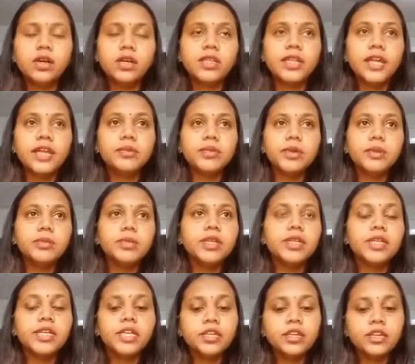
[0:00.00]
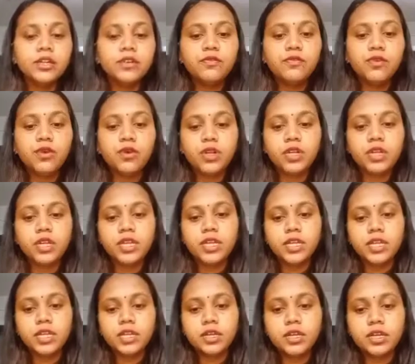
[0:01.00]
that may be needed for a
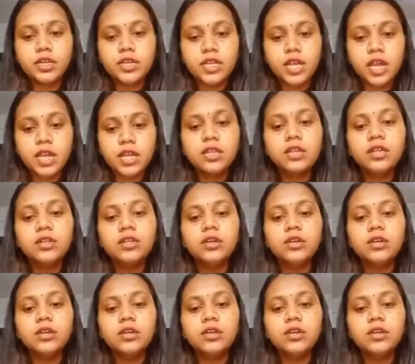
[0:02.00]
clinical trial.